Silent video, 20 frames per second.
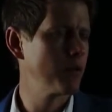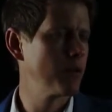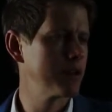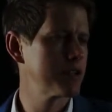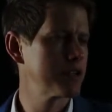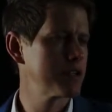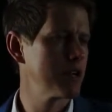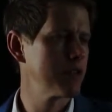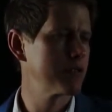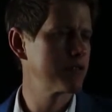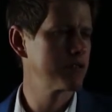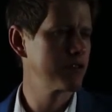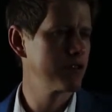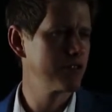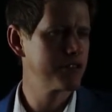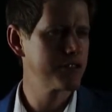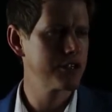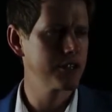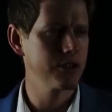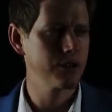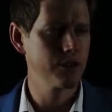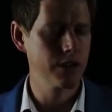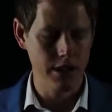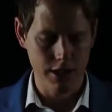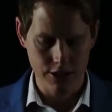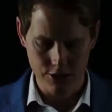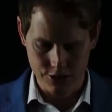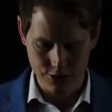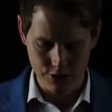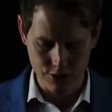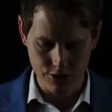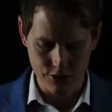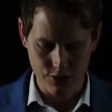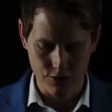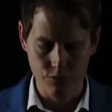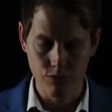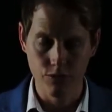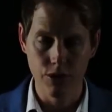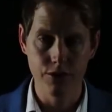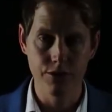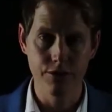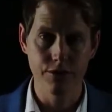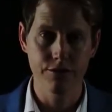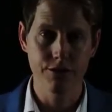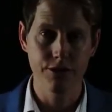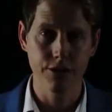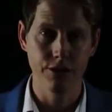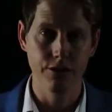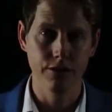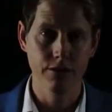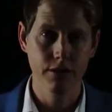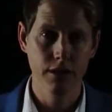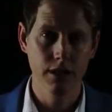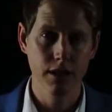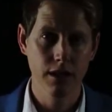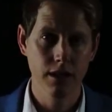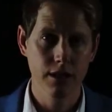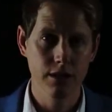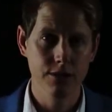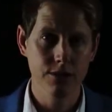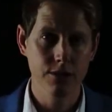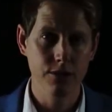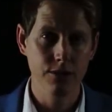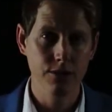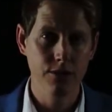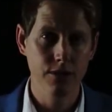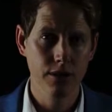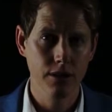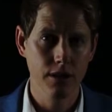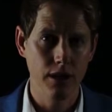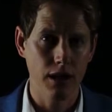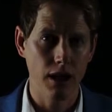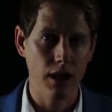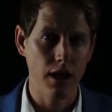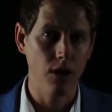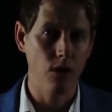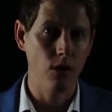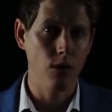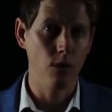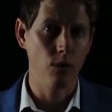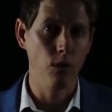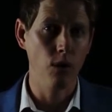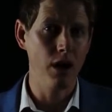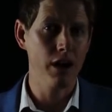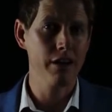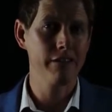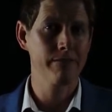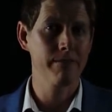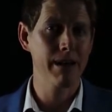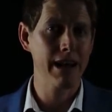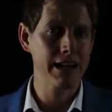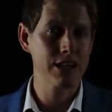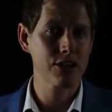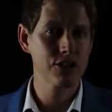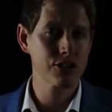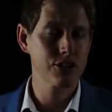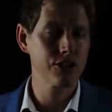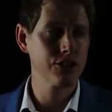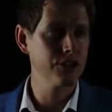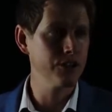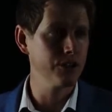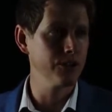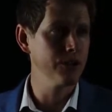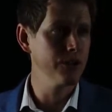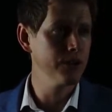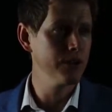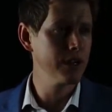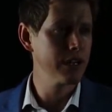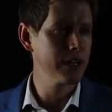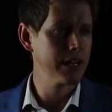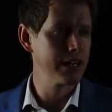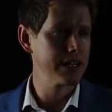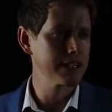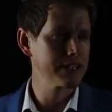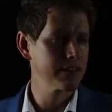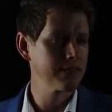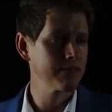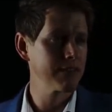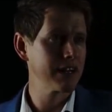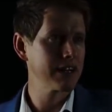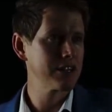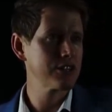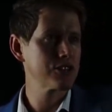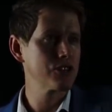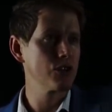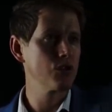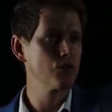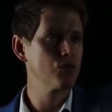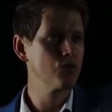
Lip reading: 1 times root of 2 is just root of 2. So what I've managed to do is I've managed to